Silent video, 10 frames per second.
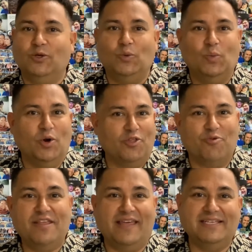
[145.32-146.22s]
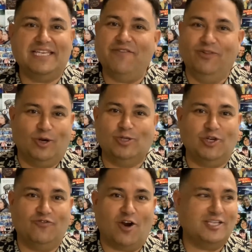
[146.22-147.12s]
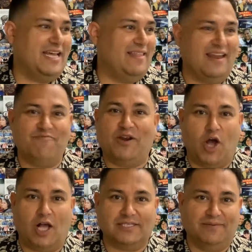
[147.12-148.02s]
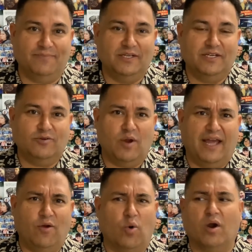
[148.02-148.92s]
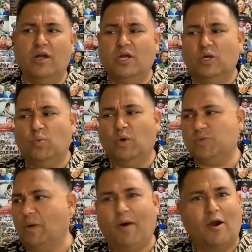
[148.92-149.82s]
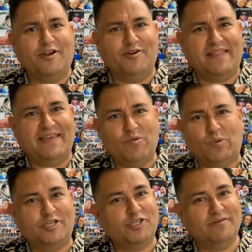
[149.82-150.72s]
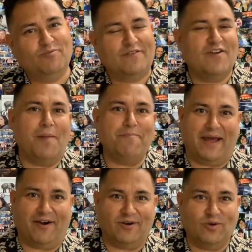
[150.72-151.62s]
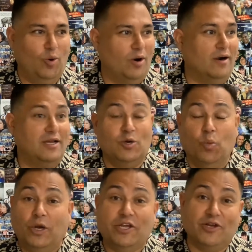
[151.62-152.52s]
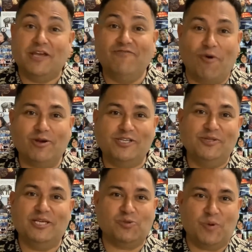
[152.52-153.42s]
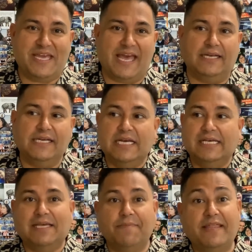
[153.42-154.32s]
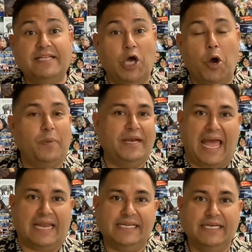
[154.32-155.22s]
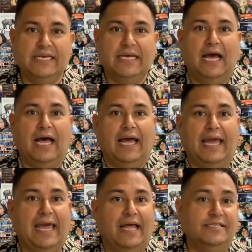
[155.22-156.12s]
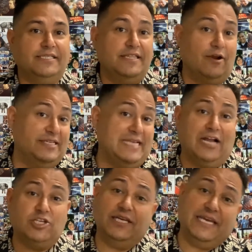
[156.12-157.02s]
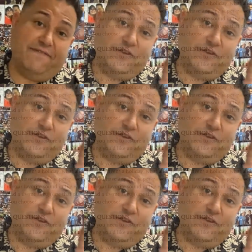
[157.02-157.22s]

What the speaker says: what are 3 things that you've learned so far today that have been awesome, right? Or what's one part of your day that you wish would have gone better? Or what are you looking forward to this weekend? Something that's open-ended, and there is actually, if you